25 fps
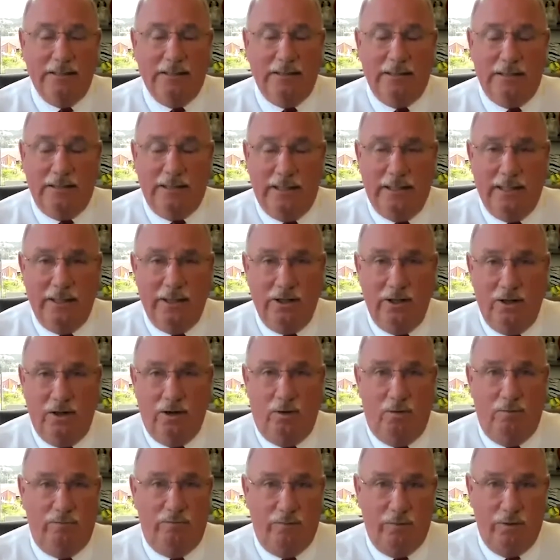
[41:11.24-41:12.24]
you know,
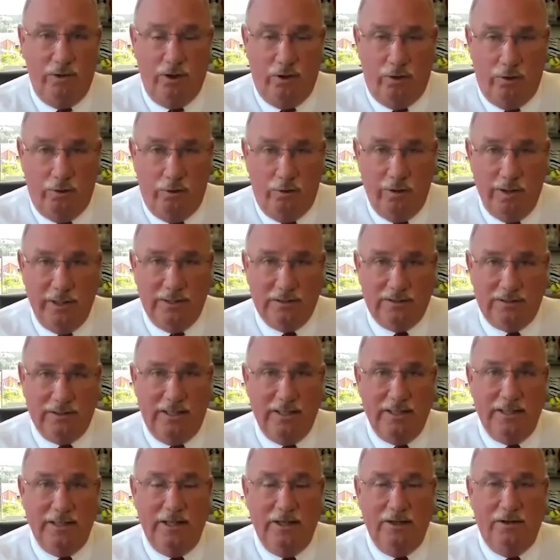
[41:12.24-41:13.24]
for your earnings that
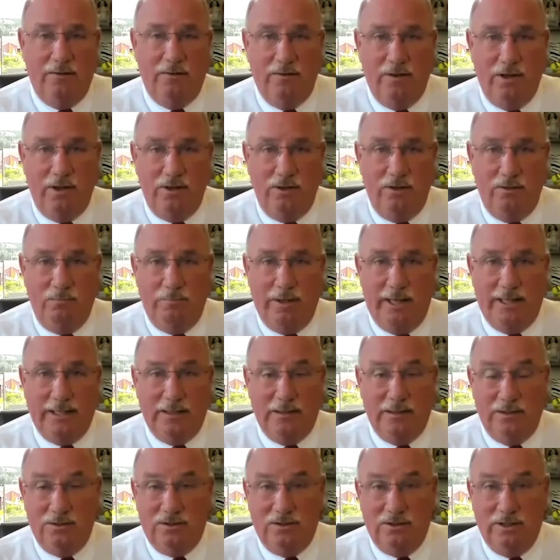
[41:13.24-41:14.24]
year, and then you make a
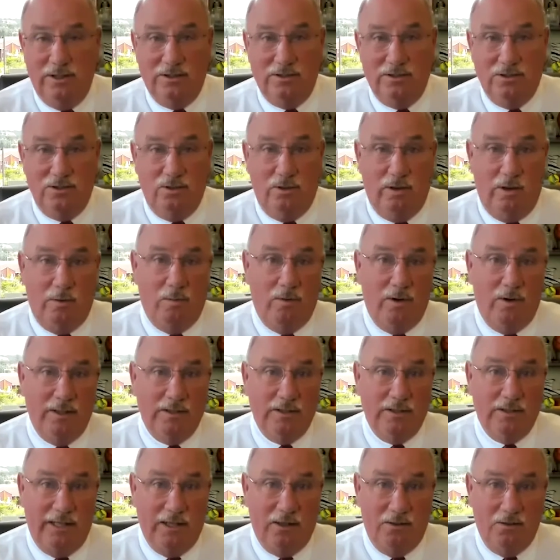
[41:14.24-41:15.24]
decision, do I want to
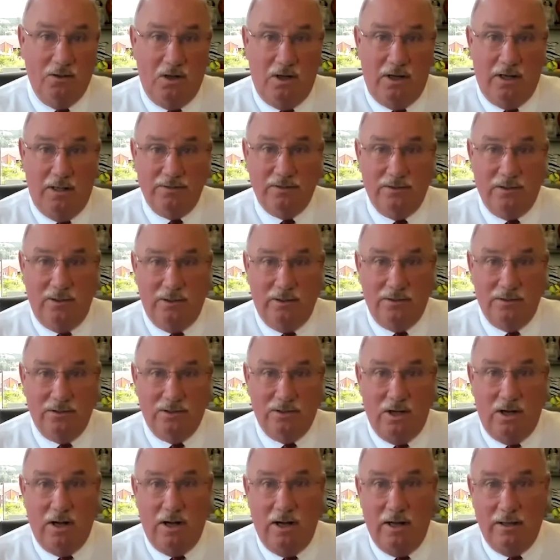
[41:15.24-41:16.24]
take a loss on the
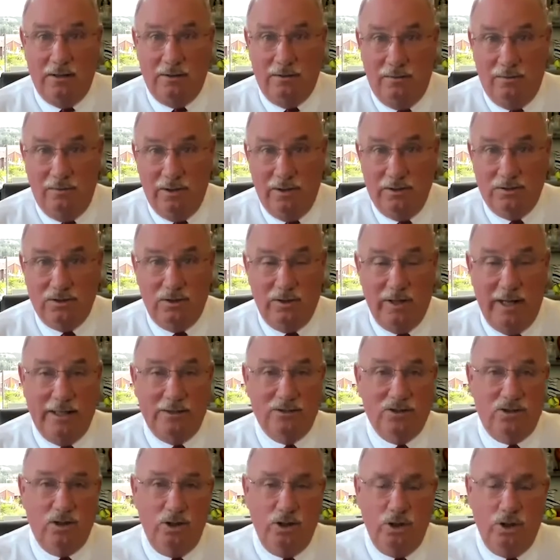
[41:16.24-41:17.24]
stock or this or that?
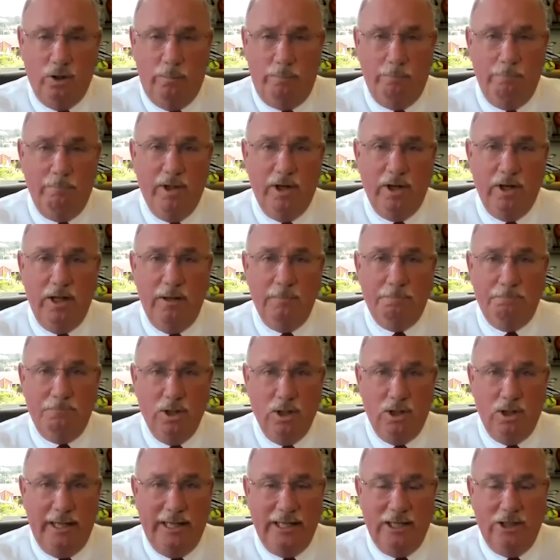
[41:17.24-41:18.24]
So you can
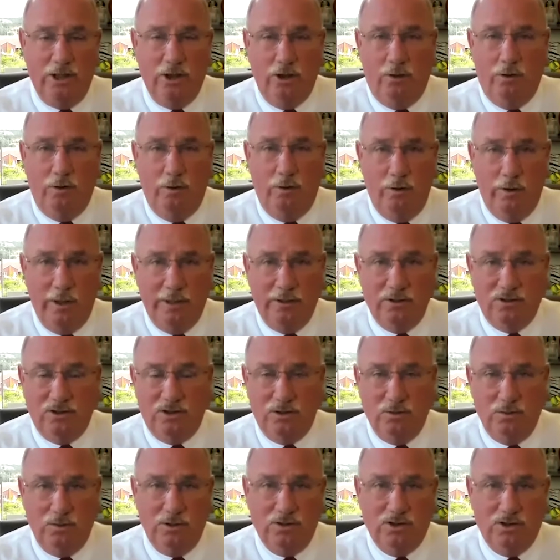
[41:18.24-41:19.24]
manipulate your earnings
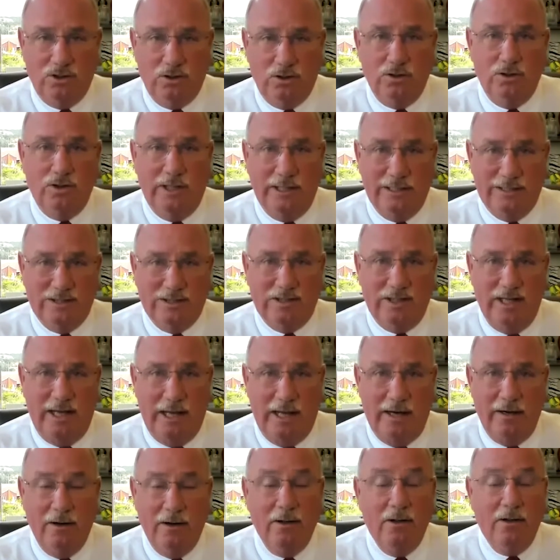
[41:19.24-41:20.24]
to a certain
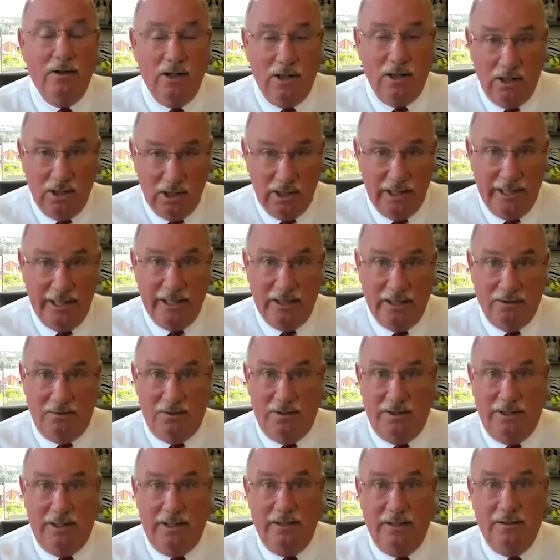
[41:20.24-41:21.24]
extent
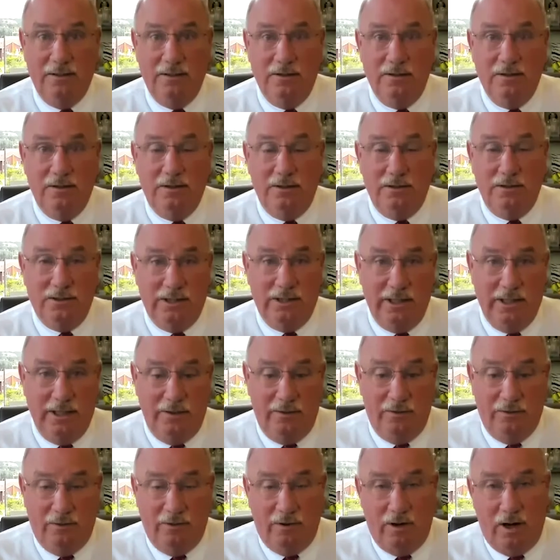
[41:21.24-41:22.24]
legally, to
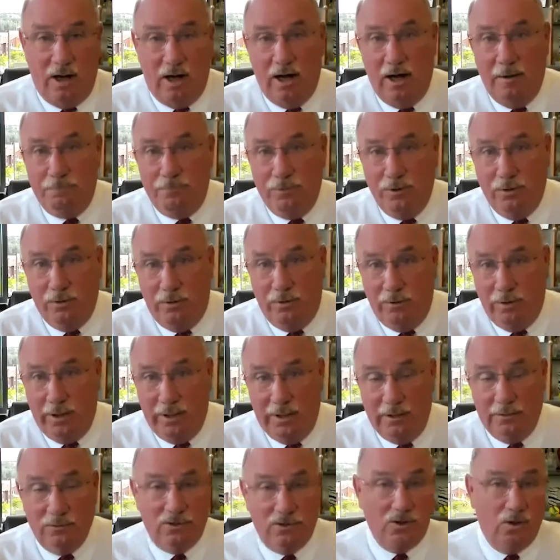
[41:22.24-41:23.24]
either up your
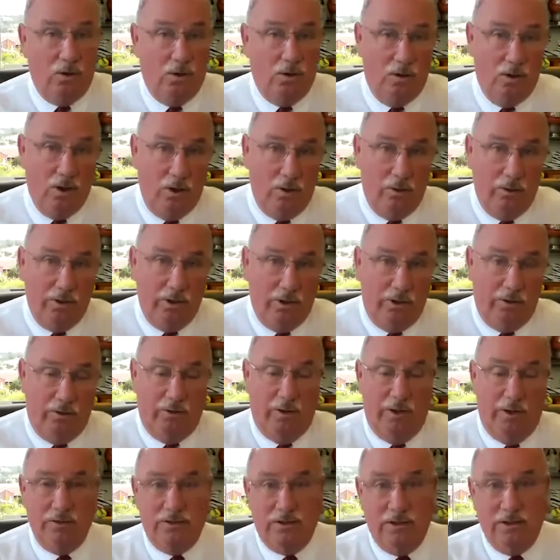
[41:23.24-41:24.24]
earnings or lower your
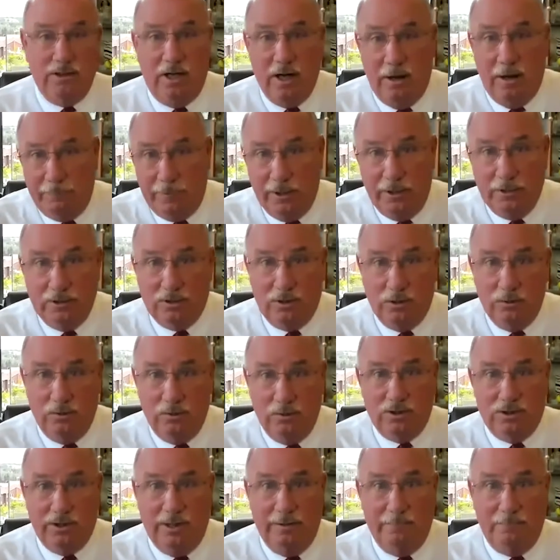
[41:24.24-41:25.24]
earnings, and companies do the
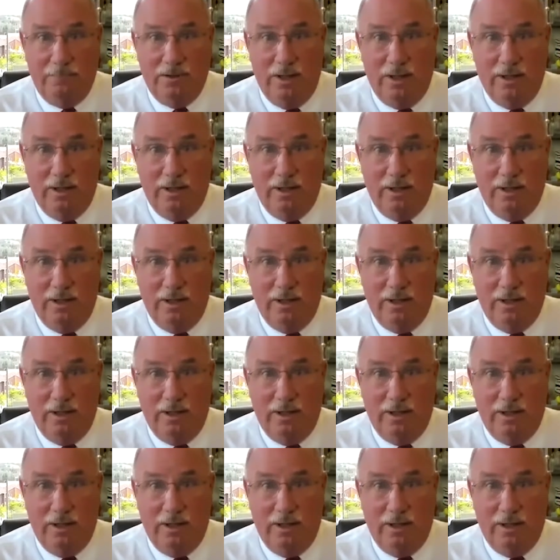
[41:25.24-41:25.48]
same thing.